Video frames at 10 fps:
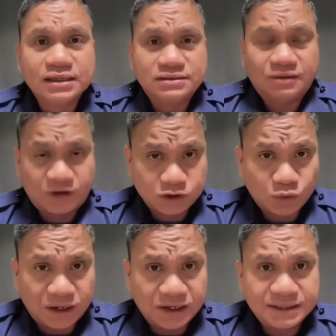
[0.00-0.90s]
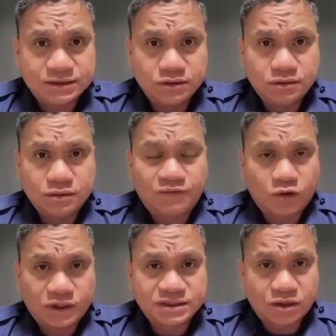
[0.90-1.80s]
The first one is to, of
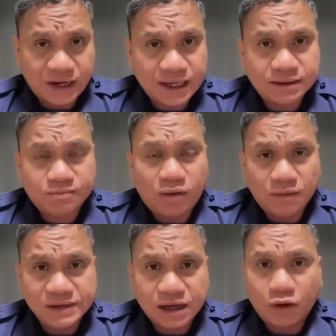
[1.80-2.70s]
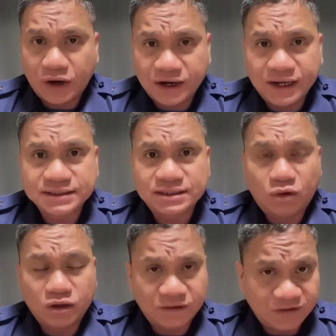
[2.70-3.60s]
course, create public awareness
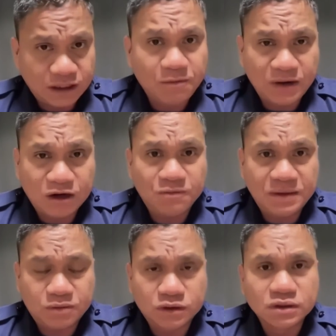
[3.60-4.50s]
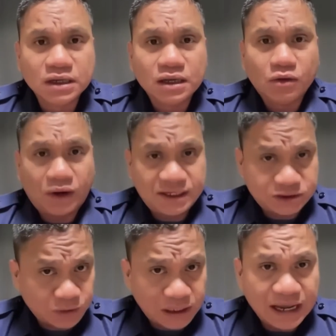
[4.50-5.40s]
among the Filipino people what
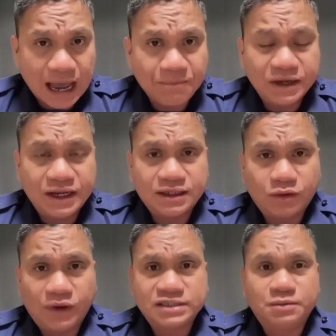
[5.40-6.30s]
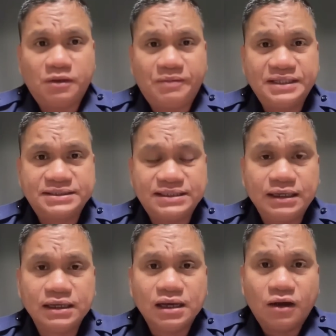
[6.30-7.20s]
is really happening in the West Philippine Sea
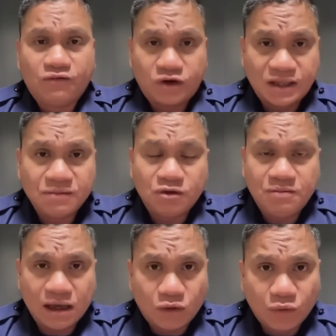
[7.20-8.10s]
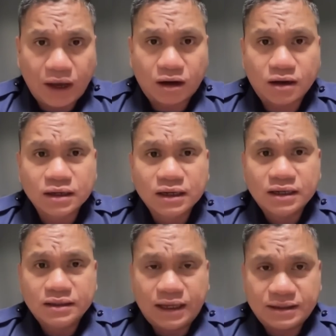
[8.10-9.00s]
for them to be aware
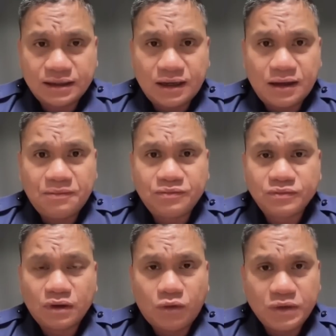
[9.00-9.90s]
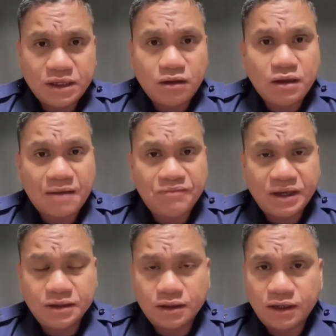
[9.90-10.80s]
that um, we have
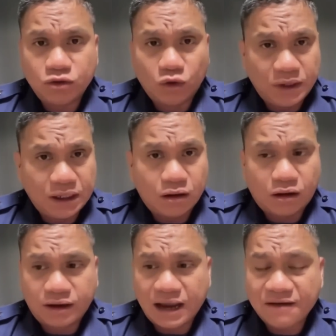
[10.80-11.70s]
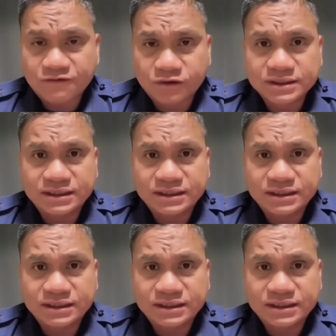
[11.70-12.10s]
been uh, doing our efforts.